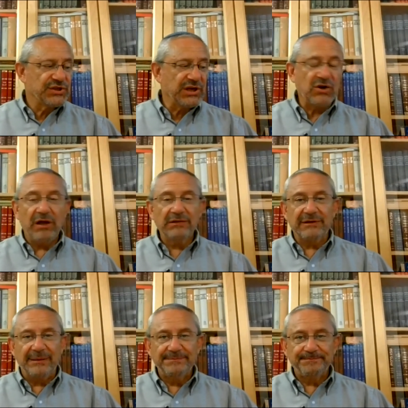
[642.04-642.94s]
So I called
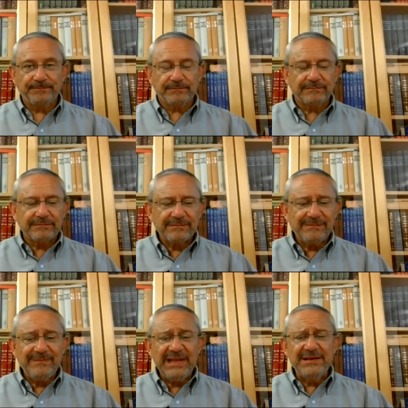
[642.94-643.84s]
her up,
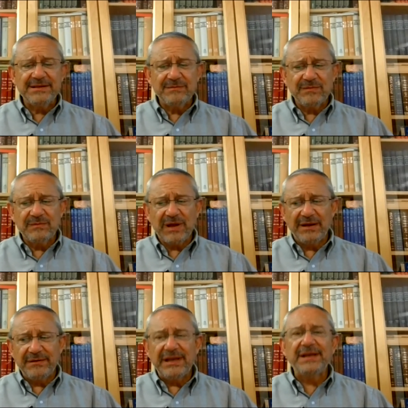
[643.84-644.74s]
and
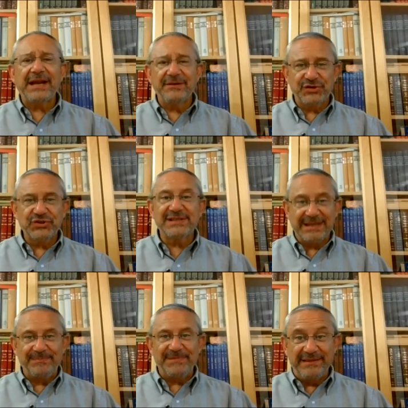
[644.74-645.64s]
I understood
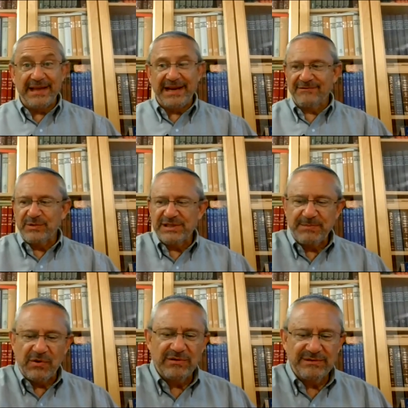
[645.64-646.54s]
something then after we
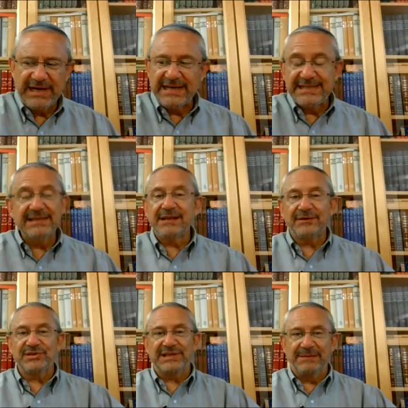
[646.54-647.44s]
spoke that I didn't
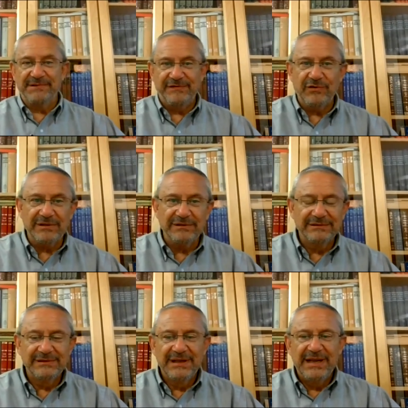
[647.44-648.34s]
understand before.
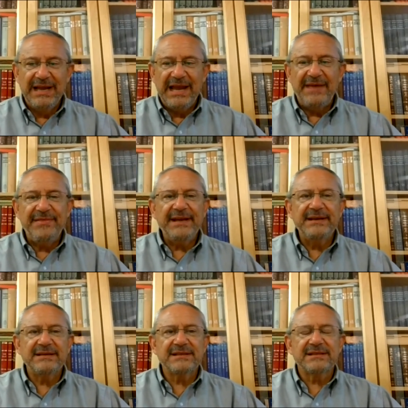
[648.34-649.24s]
And
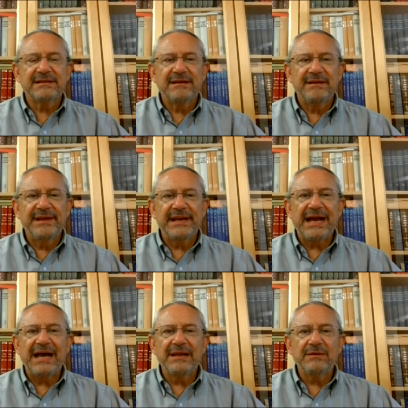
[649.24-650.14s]
that is
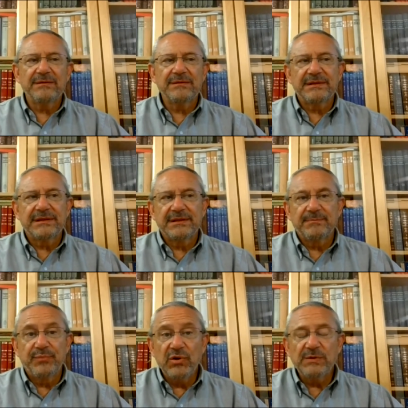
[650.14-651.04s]
that
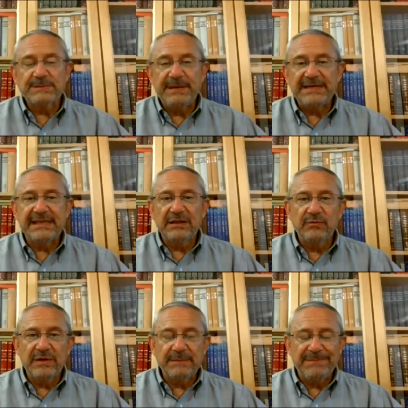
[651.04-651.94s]
the book was
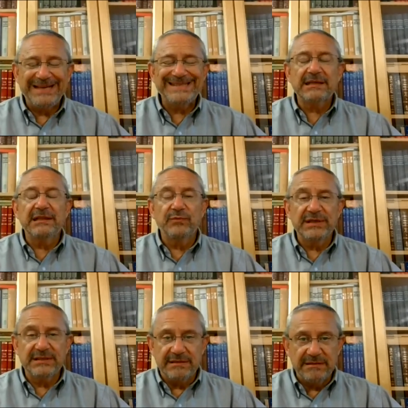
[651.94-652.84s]
basically
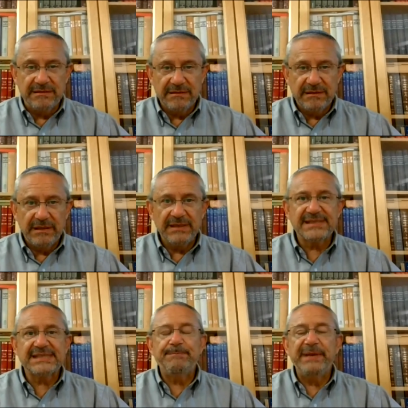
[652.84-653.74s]
written in
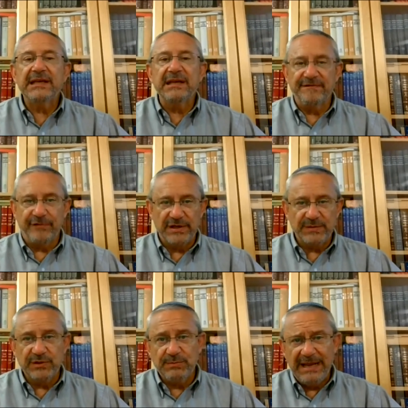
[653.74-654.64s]
a speaking
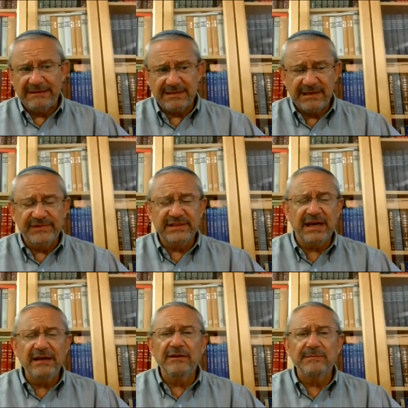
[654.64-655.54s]
voice, which meant if the
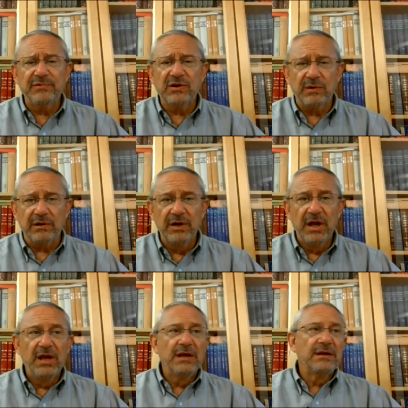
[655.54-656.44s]
title of the book were,